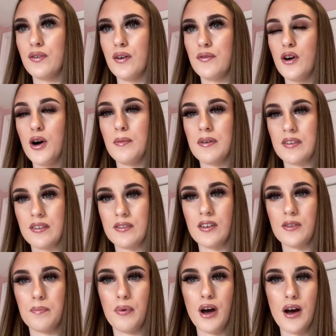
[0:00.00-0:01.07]
for my
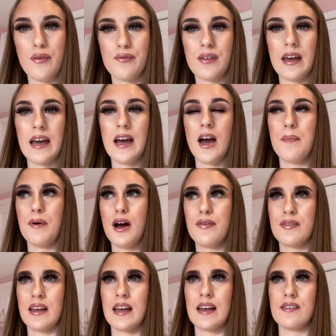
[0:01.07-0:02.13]
sister's birthday. Her
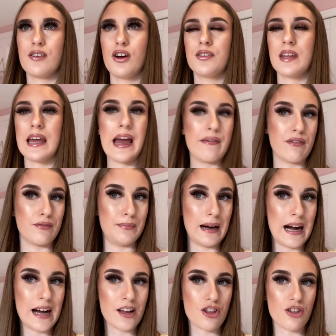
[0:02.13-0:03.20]
birthday is on the 8th of
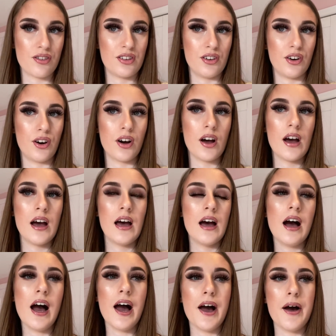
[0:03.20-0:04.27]
March, so
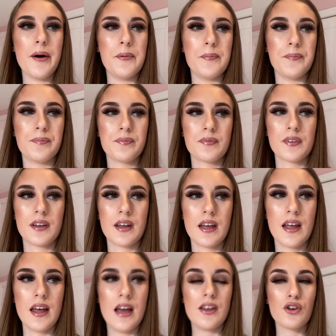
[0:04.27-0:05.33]
um,
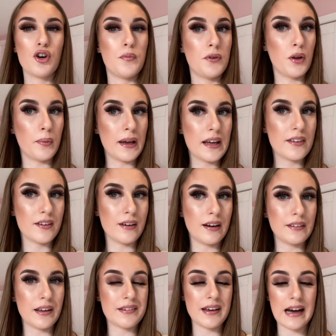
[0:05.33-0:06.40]
in a couple of weeks around
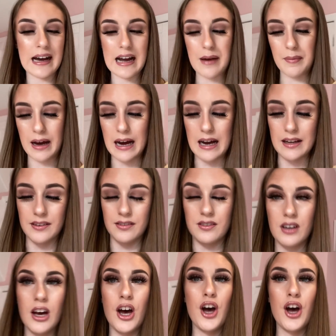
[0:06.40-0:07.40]
that time and